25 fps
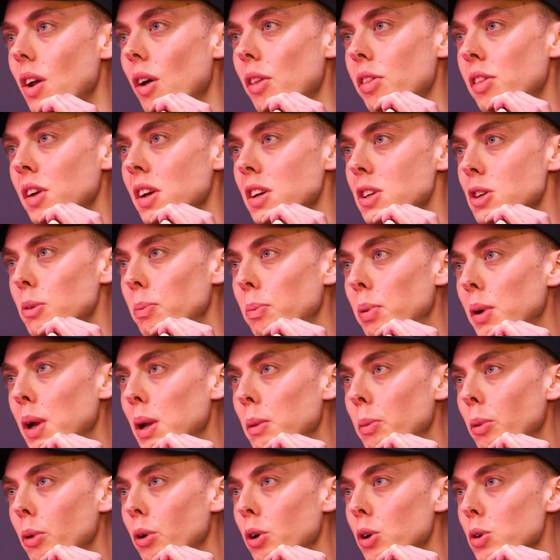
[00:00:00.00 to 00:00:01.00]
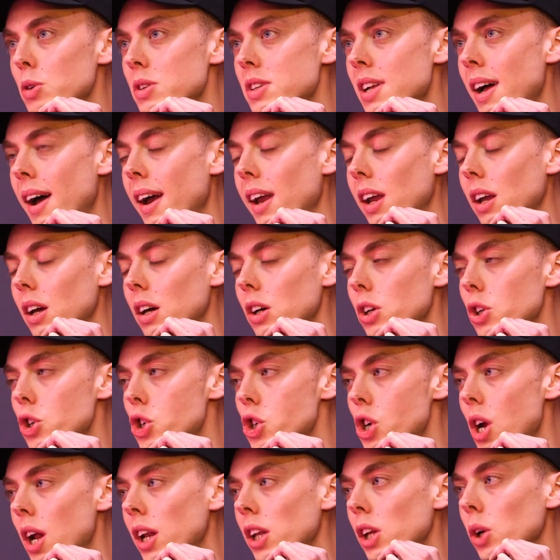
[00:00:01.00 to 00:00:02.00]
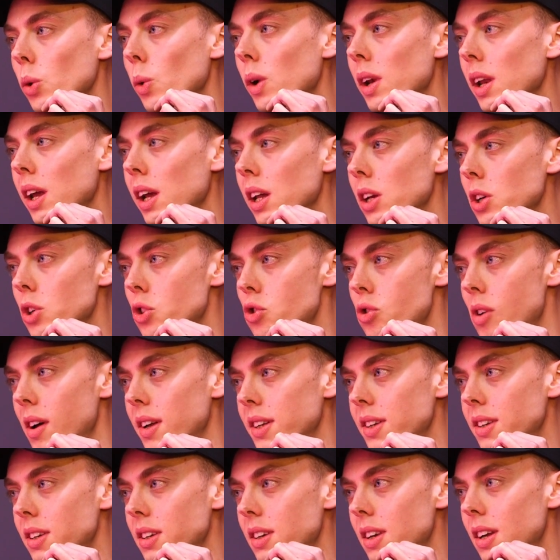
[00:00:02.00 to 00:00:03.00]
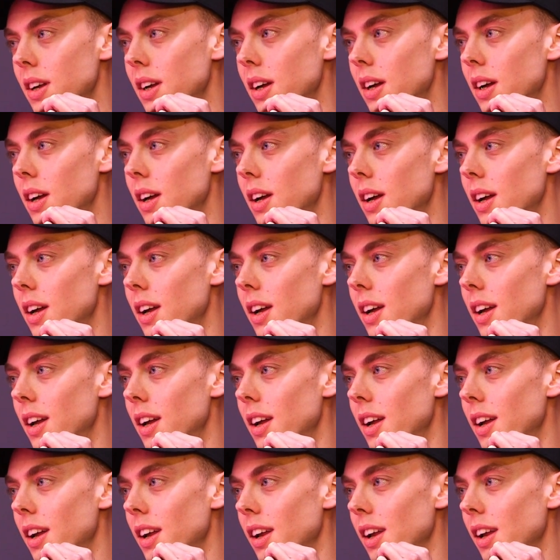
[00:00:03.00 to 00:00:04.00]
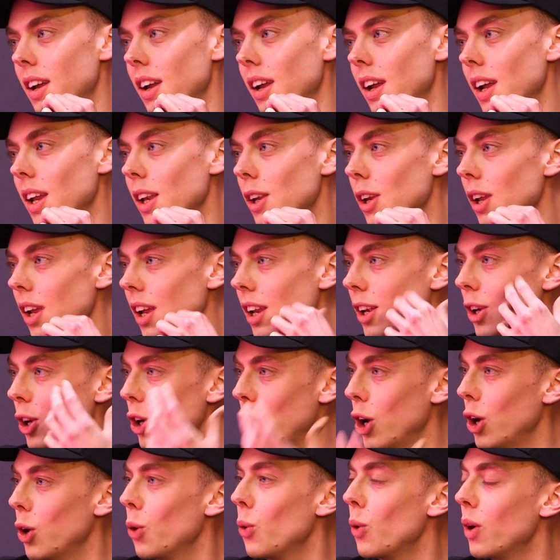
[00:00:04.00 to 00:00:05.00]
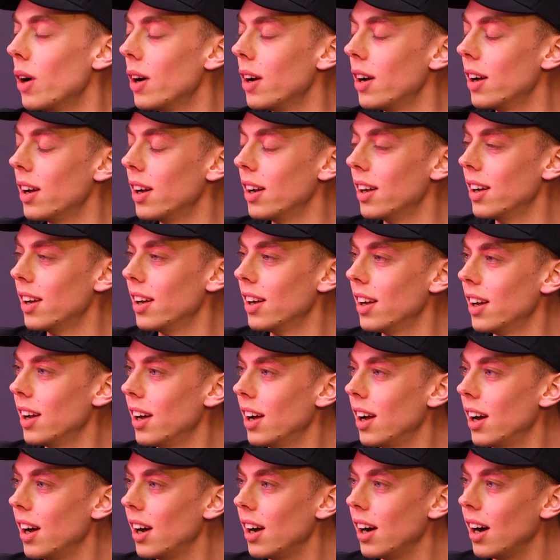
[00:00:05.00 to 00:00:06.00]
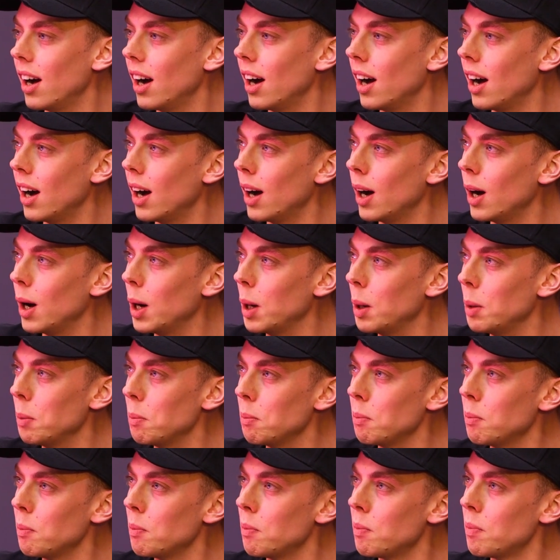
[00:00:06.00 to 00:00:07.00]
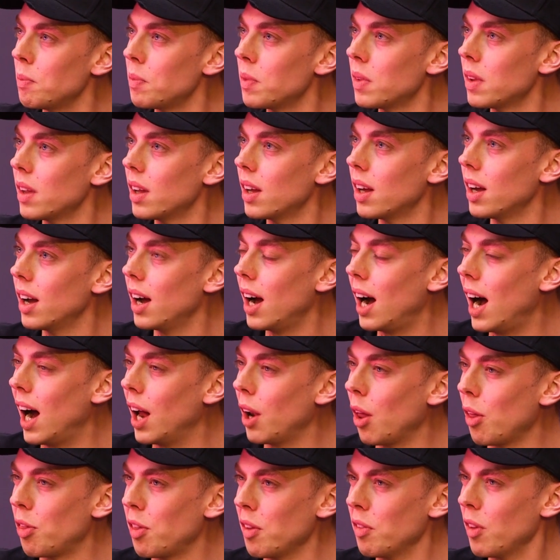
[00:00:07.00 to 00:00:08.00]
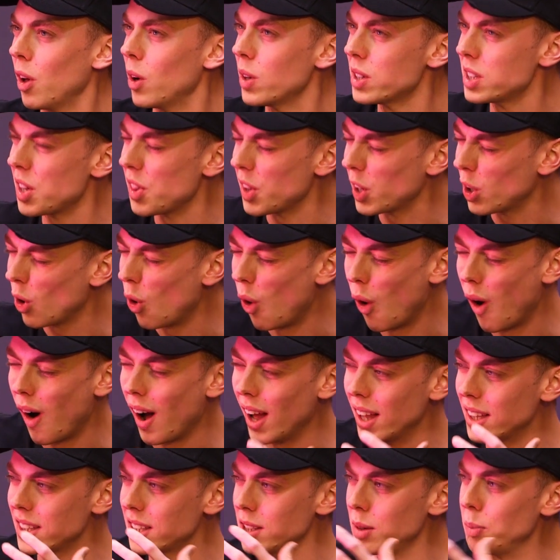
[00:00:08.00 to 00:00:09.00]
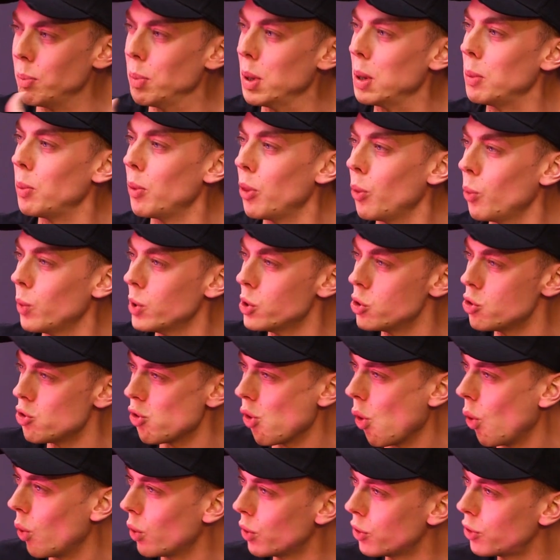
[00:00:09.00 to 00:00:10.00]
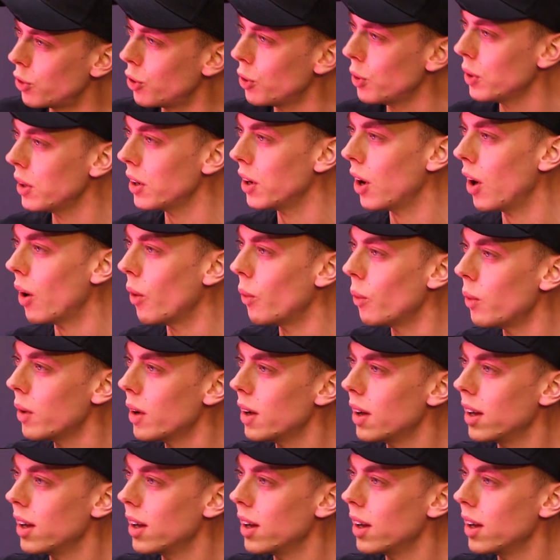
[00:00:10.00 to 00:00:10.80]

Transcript: I think, to people who take a genuine interest in you. And I think those are the kinds of people that we're drawn to, you know.